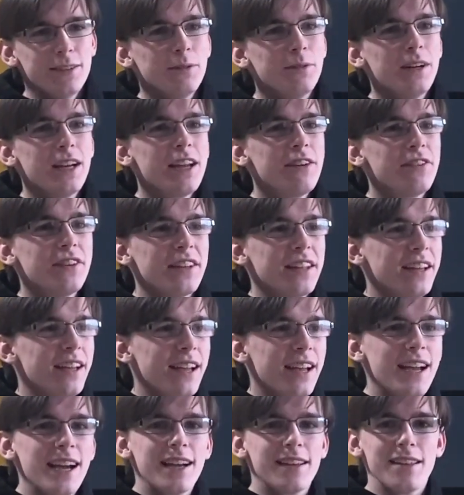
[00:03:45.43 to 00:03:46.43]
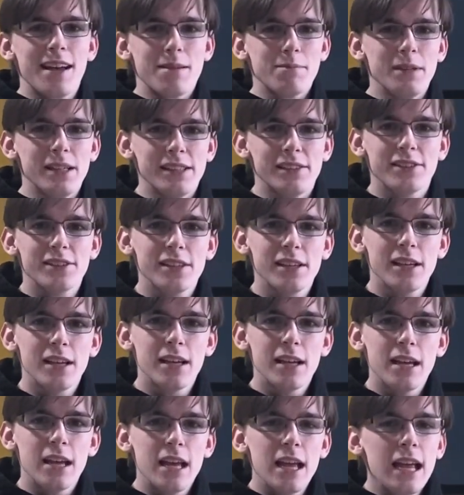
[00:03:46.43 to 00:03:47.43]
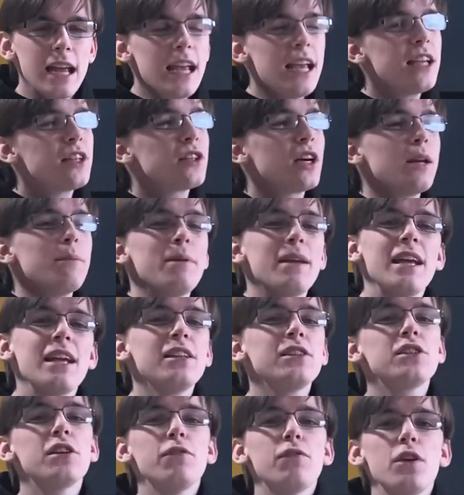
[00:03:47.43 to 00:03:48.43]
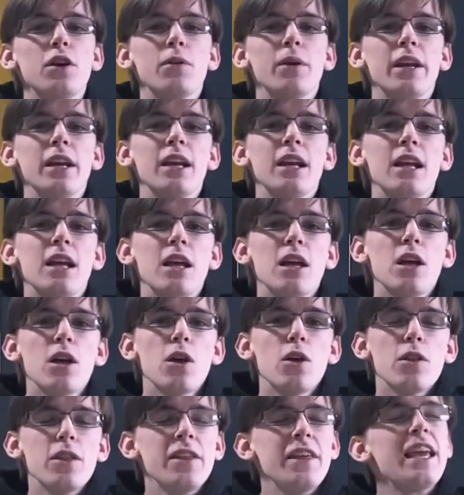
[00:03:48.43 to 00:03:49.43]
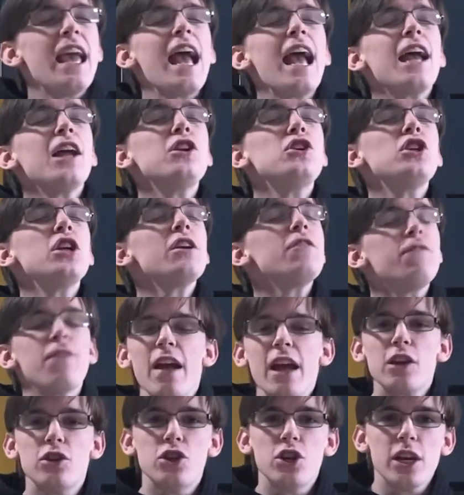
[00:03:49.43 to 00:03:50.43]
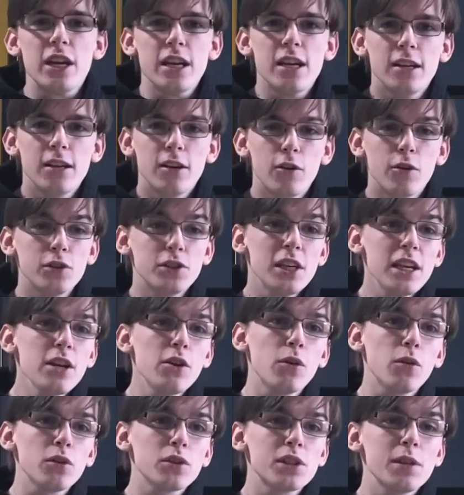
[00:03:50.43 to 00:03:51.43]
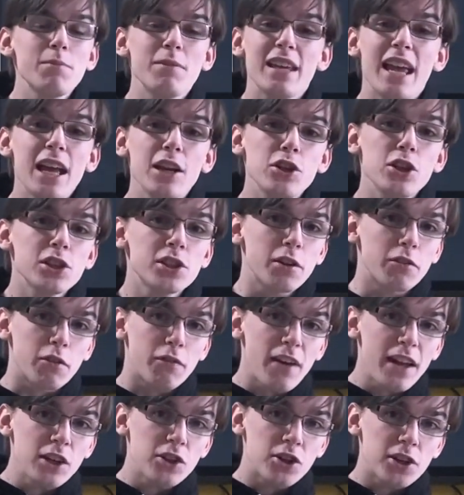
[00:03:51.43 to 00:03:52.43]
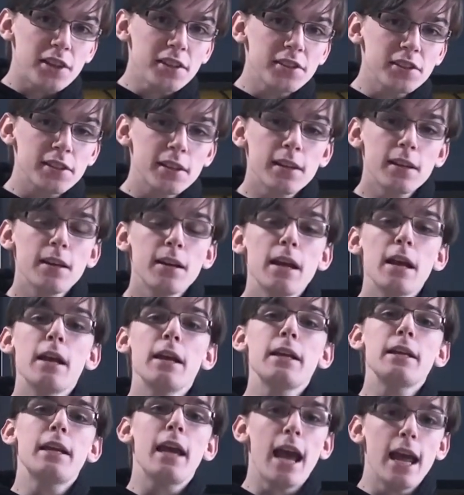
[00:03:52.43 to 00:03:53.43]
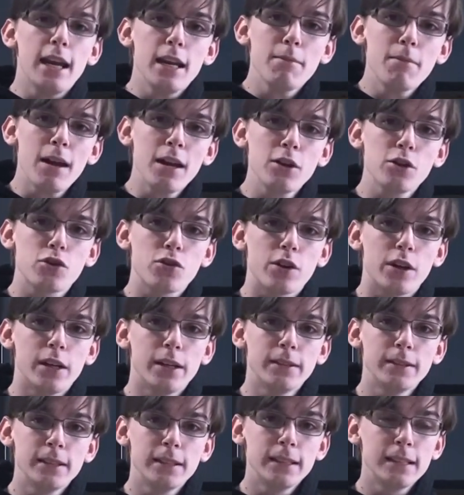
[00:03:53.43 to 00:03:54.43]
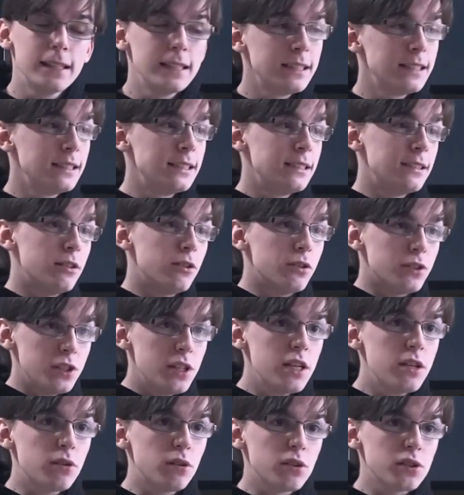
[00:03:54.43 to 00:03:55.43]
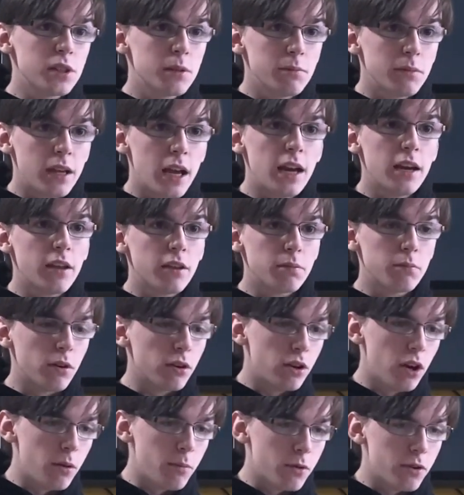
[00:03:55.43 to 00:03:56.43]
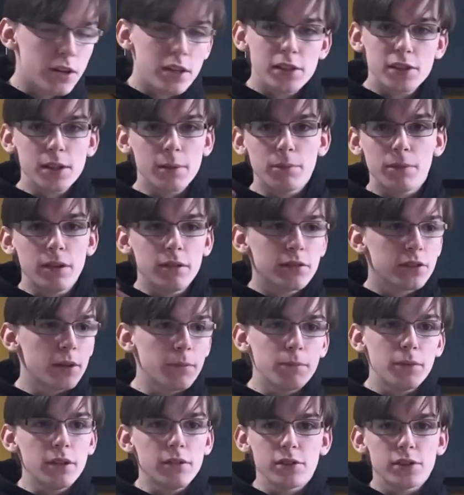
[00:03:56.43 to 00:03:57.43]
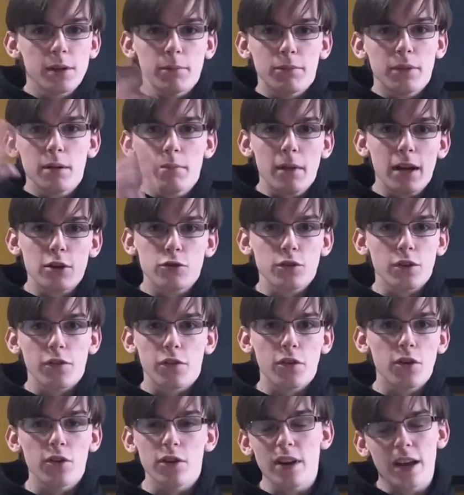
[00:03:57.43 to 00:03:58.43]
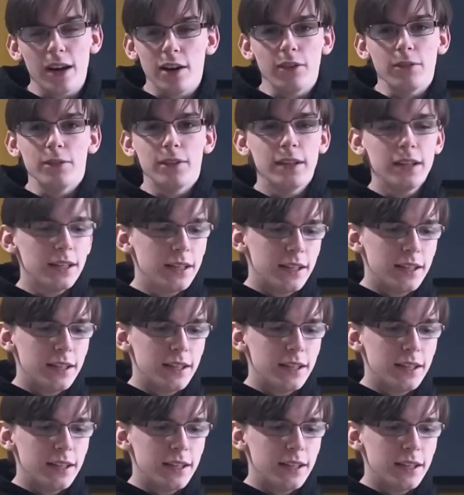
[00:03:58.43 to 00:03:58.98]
Whatever the heck that means. He's going to be interviewing the edgy veggie, or as he calls him, the edgiest of the veggiest, Kenny Mantra. Or as he calls him, Kenneth Montgomery something Mantra the Third. I don't...